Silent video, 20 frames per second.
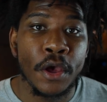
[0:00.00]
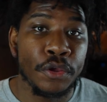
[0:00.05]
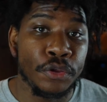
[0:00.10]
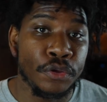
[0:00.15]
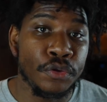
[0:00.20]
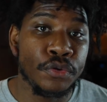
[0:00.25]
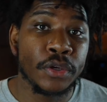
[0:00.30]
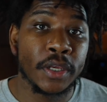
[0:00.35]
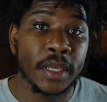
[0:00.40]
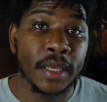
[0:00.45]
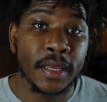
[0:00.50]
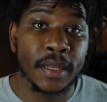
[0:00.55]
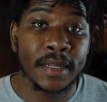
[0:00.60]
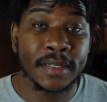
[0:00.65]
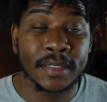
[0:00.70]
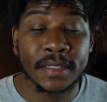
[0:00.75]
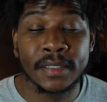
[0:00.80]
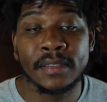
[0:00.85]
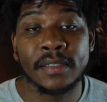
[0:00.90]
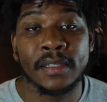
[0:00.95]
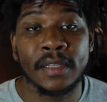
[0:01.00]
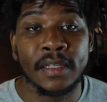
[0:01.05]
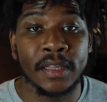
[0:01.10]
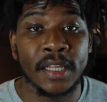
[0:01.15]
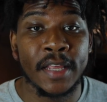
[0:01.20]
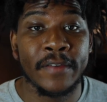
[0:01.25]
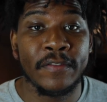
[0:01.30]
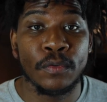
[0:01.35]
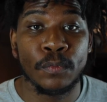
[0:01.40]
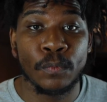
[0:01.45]
you can essentially
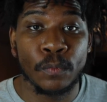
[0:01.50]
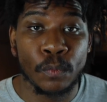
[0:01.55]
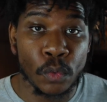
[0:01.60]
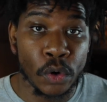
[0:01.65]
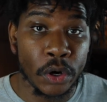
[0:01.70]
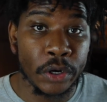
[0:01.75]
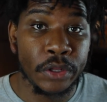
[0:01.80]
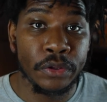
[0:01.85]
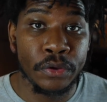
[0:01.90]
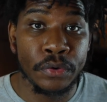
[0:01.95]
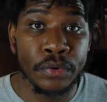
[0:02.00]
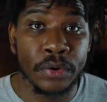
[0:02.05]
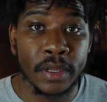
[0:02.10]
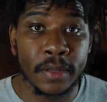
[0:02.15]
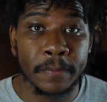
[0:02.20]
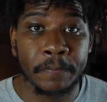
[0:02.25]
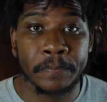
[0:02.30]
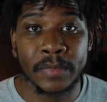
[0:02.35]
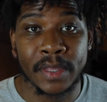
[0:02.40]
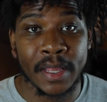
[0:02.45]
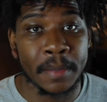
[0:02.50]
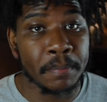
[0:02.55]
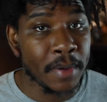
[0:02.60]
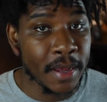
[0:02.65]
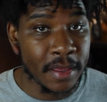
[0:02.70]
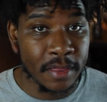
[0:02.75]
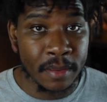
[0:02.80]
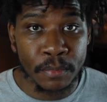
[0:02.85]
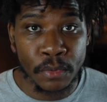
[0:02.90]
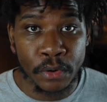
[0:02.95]
live in one unit and
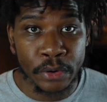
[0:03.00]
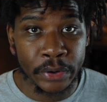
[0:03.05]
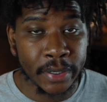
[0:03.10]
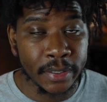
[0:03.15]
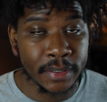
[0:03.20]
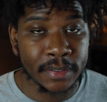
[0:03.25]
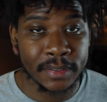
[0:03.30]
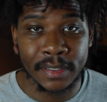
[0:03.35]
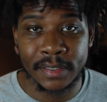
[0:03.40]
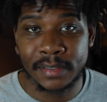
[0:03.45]
pay the mortgage.